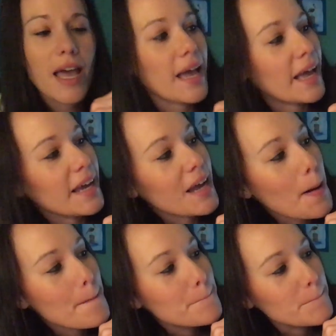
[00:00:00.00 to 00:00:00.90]
a
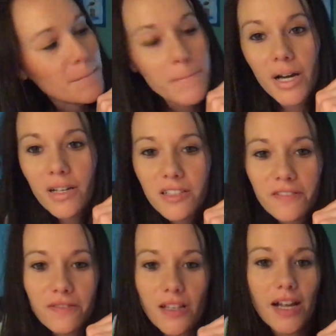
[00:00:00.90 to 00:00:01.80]

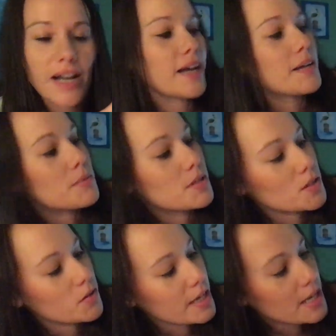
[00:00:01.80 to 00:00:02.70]
butterfly. So
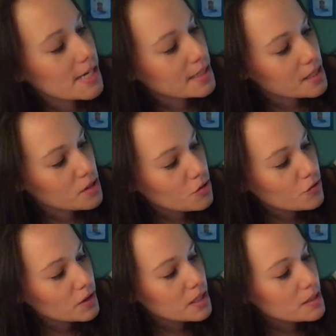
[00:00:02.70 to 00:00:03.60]
right here it says
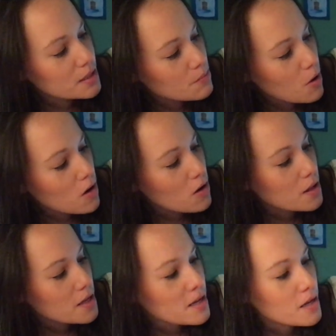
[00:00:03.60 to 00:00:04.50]
3 small
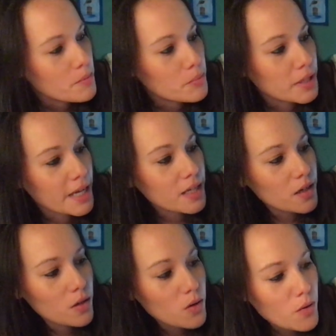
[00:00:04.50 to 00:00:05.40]

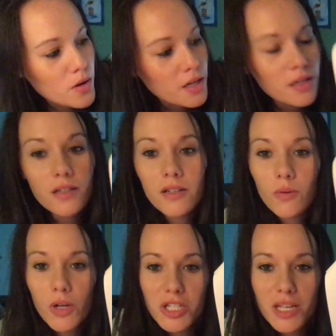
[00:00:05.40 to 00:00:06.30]
Play-Doh.
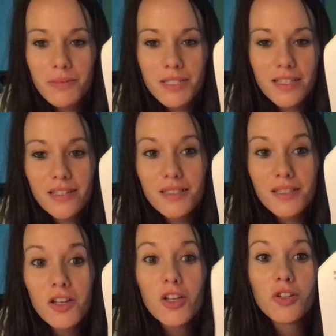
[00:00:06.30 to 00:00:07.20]
What shape is this?
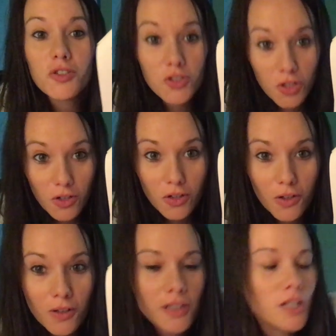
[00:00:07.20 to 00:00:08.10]

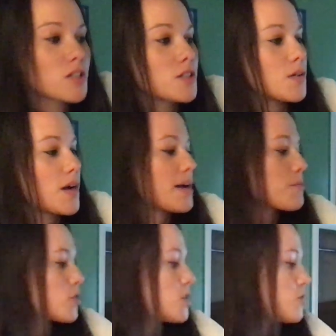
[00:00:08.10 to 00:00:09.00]
Circle. So I'm
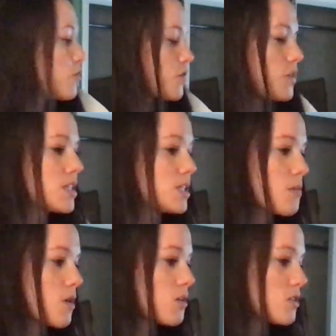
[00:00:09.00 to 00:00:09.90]
going to do 3
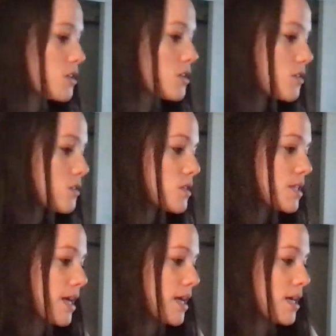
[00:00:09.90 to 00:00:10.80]
small circles,
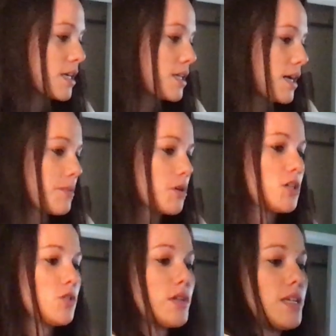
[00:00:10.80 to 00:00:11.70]
and I'm going to
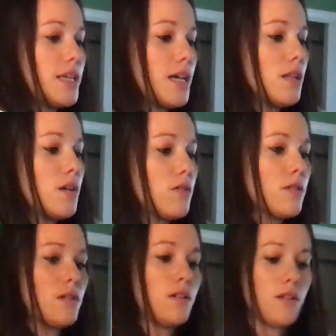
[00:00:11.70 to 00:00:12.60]
do it yellow.
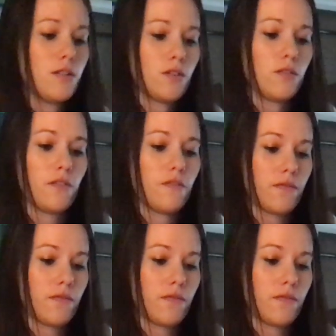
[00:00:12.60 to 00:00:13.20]
So I'm